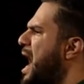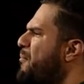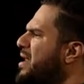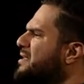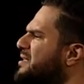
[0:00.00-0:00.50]
How
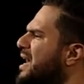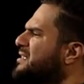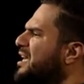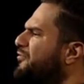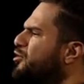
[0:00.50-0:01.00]
many
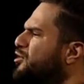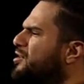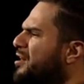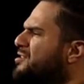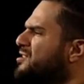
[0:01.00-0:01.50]
times have you
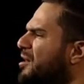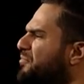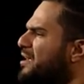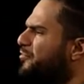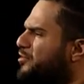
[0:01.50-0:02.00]
done
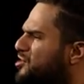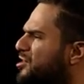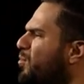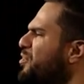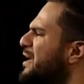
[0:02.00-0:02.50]
something for
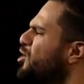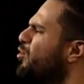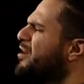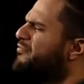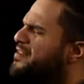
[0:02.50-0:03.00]
someone that you
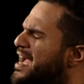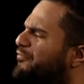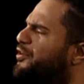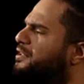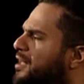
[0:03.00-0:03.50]
would have
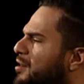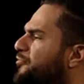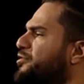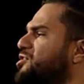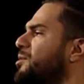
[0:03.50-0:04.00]
never done
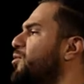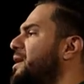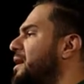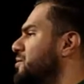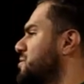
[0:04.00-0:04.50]
for someone
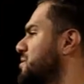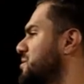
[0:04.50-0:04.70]
else?